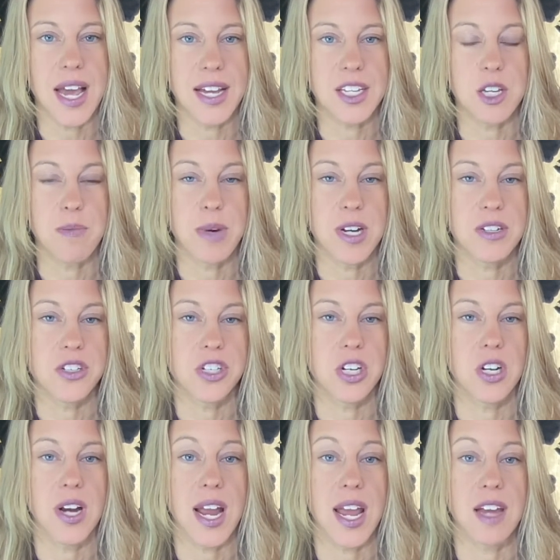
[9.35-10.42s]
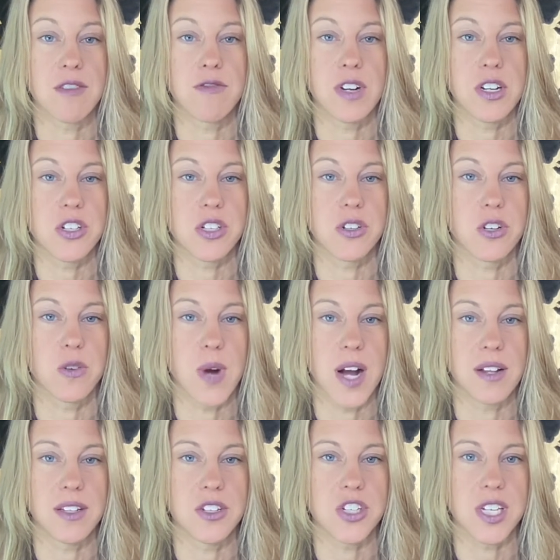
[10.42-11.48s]
Acupuncture and Functional
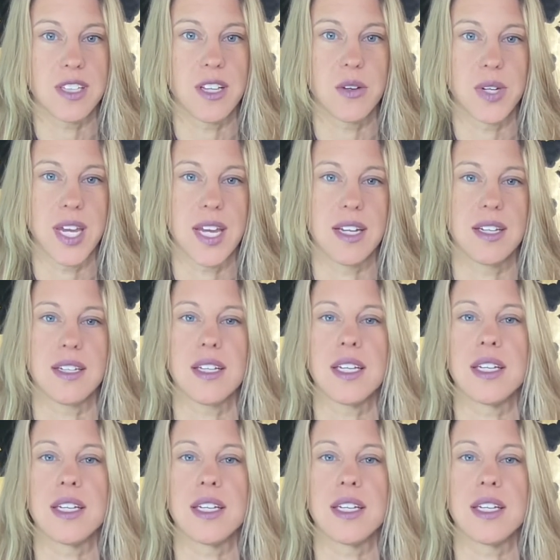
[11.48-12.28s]
Neurology located